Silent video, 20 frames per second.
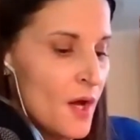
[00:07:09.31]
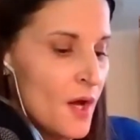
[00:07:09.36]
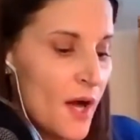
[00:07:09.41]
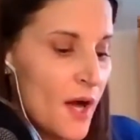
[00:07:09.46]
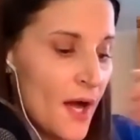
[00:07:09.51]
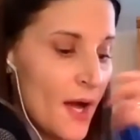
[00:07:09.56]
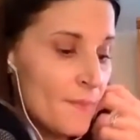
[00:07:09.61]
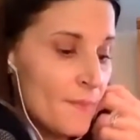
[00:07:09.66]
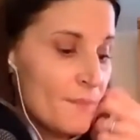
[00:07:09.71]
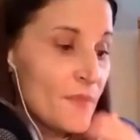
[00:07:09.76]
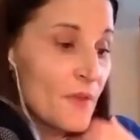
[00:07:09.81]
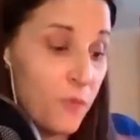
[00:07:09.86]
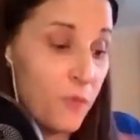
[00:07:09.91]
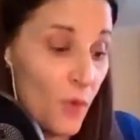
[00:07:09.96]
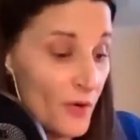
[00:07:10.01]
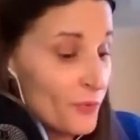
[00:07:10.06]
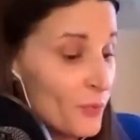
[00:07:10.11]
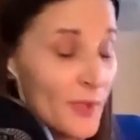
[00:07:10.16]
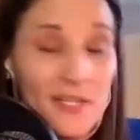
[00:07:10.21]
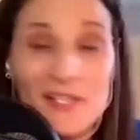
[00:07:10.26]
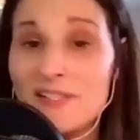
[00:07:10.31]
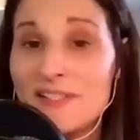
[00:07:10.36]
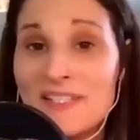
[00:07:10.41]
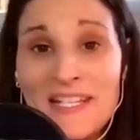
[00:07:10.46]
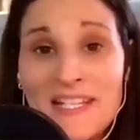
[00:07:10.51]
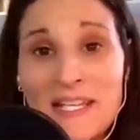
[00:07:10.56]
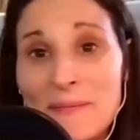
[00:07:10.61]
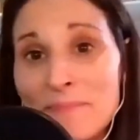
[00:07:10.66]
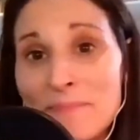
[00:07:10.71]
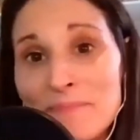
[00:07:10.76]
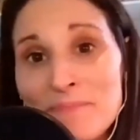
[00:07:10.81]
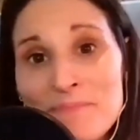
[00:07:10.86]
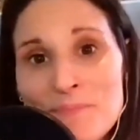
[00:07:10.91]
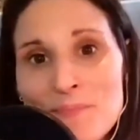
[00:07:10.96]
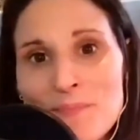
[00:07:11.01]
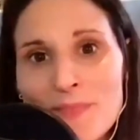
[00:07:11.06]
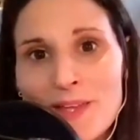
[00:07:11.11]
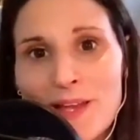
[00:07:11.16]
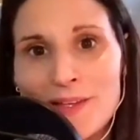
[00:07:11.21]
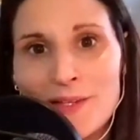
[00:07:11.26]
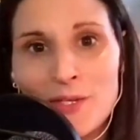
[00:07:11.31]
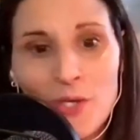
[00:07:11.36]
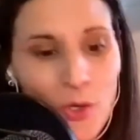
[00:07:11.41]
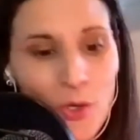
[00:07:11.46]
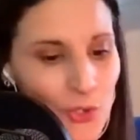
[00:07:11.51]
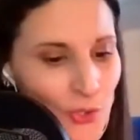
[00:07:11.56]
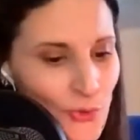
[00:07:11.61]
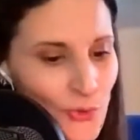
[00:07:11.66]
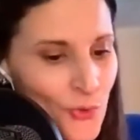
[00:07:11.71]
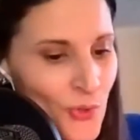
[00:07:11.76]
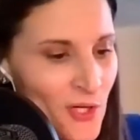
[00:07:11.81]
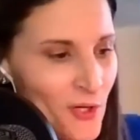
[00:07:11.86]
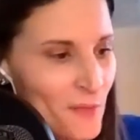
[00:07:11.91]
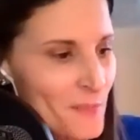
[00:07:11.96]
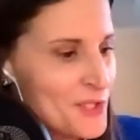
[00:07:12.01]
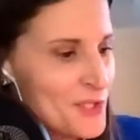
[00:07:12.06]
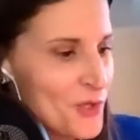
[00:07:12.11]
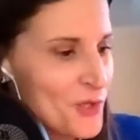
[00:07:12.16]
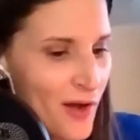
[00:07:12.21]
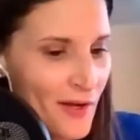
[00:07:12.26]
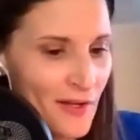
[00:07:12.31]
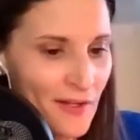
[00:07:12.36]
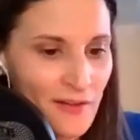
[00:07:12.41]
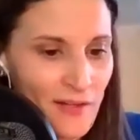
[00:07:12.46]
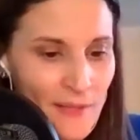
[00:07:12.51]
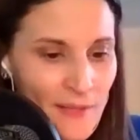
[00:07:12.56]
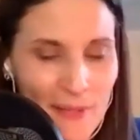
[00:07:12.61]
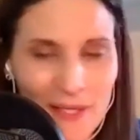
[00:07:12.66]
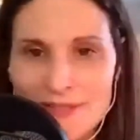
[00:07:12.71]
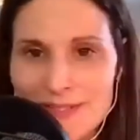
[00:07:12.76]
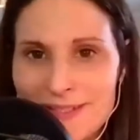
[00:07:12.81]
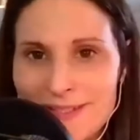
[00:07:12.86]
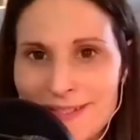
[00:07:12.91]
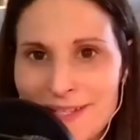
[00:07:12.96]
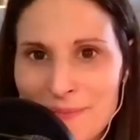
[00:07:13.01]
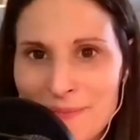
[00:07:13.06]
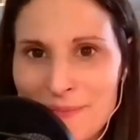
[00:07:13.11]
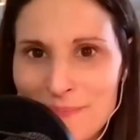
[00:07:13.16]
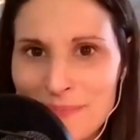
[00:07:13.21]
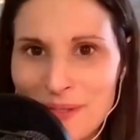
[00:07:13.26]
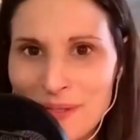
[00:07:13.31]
The fourth one is team. You hear me talking a lot about team,